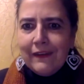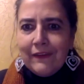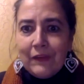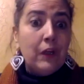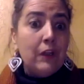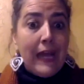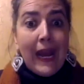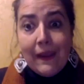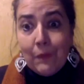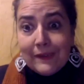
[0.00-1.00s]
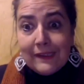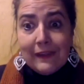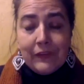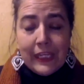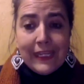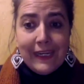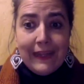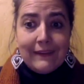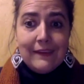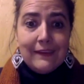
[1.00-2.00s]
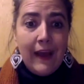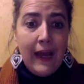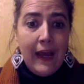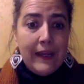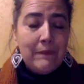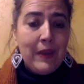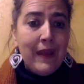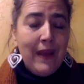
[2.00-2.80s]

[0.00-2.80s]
the world I was living in at the time,